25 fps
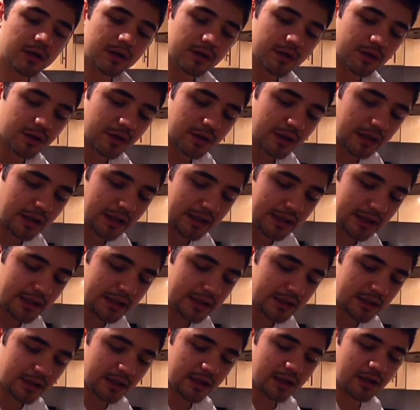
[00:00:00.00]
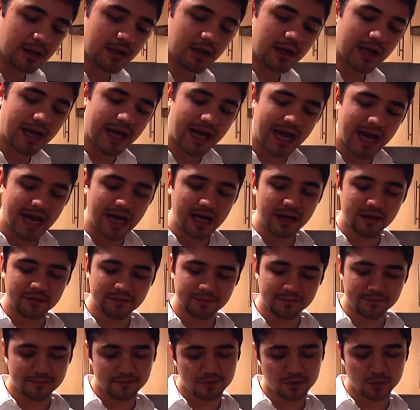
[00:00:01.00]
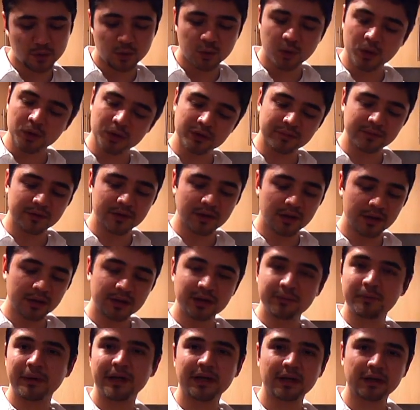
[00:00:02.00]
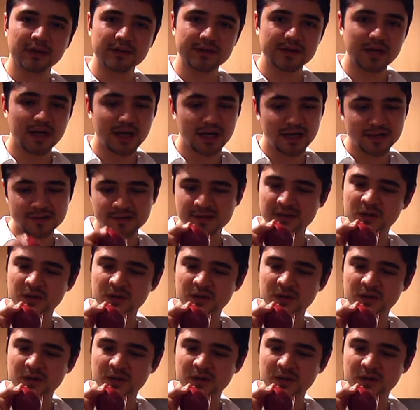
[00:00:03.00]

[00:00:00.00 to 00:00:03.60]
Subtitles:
You're going to need half to a quarter of an onion, depending on size.